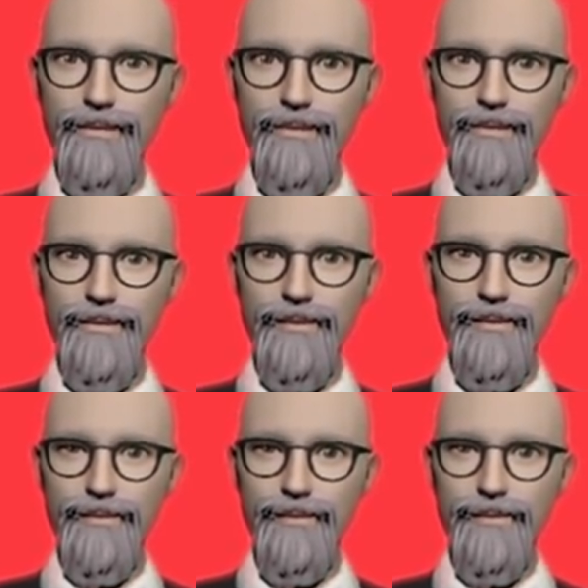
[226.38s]

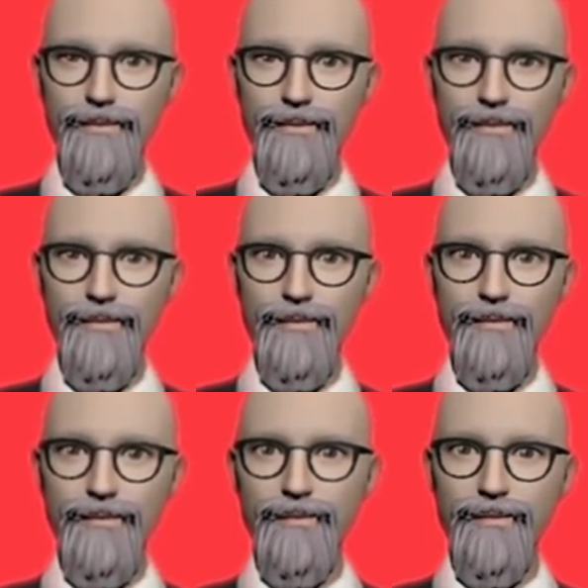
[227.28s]

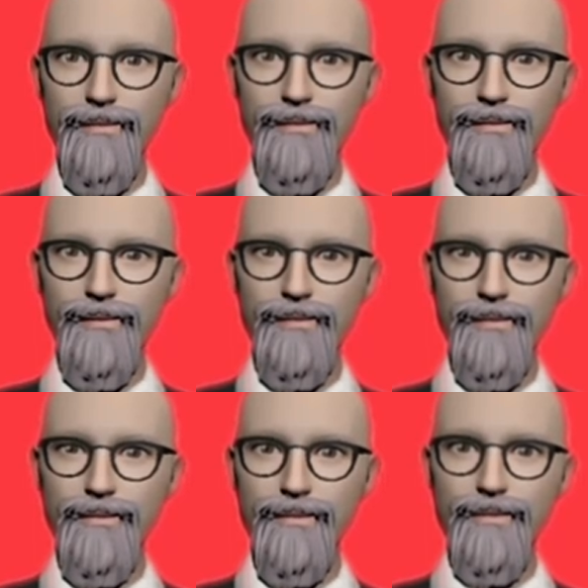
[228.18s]

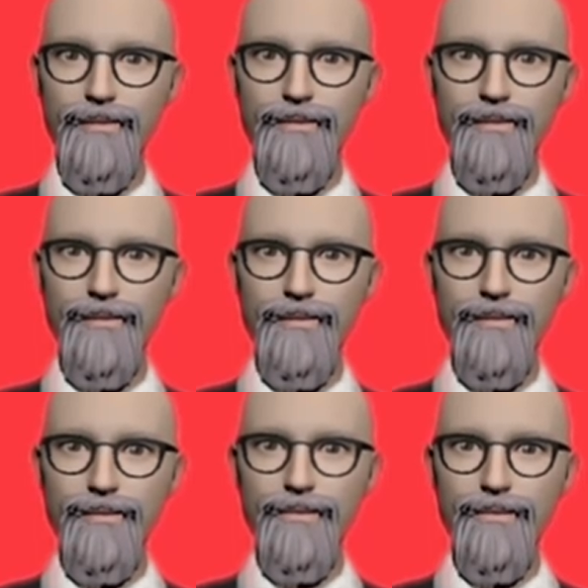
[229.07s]

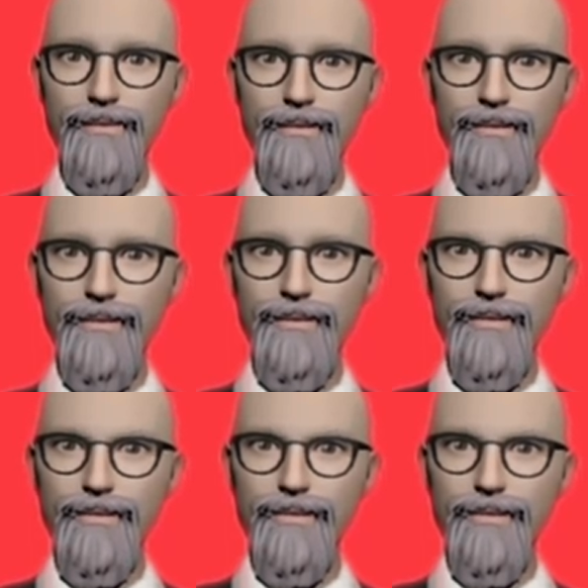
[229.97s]
(silent)